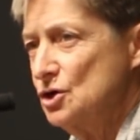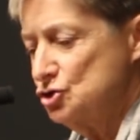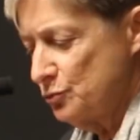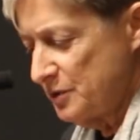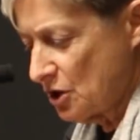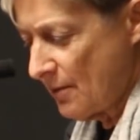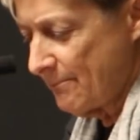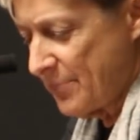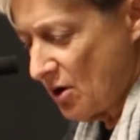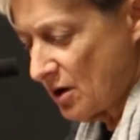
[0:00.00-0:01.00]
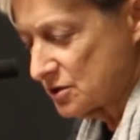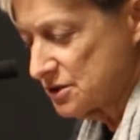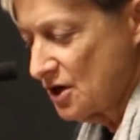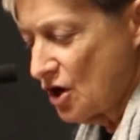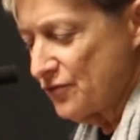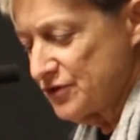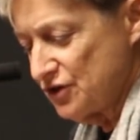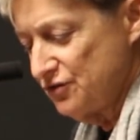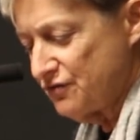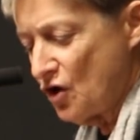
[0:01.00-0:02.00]
to become part of the
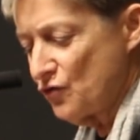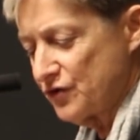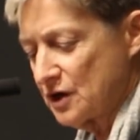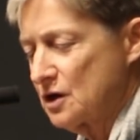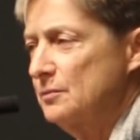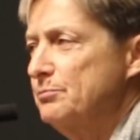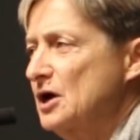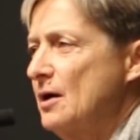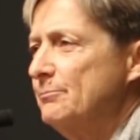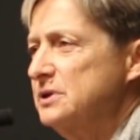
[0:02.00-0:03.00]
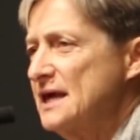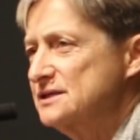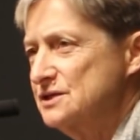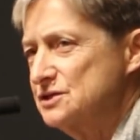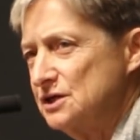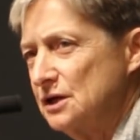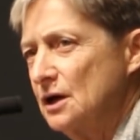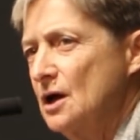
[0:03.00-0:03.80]
evolving complexity